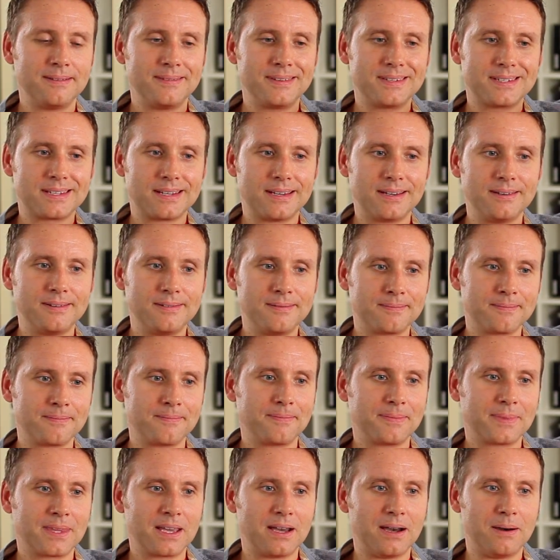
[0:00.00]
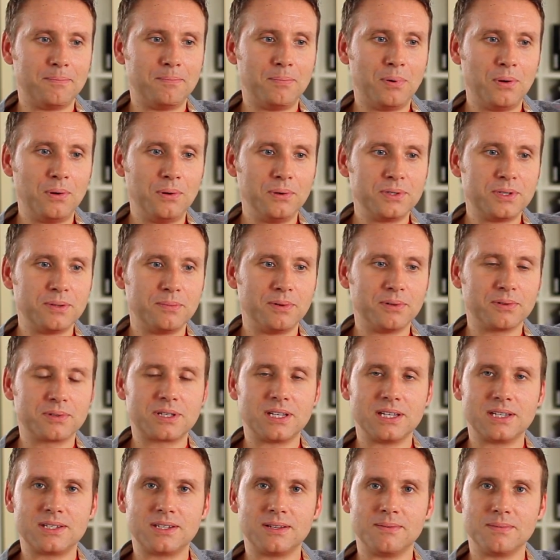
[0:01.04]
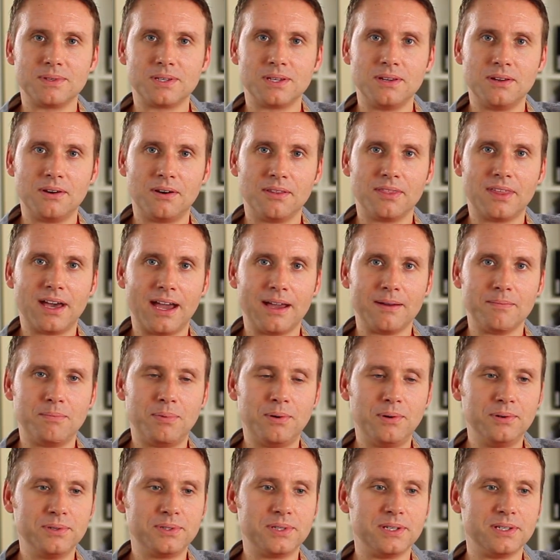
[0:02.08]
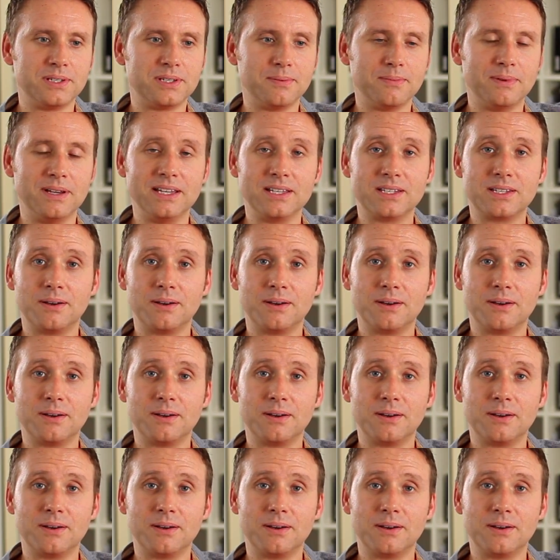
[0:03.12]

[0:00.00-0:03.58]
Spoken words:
So a portable system's not that important to me.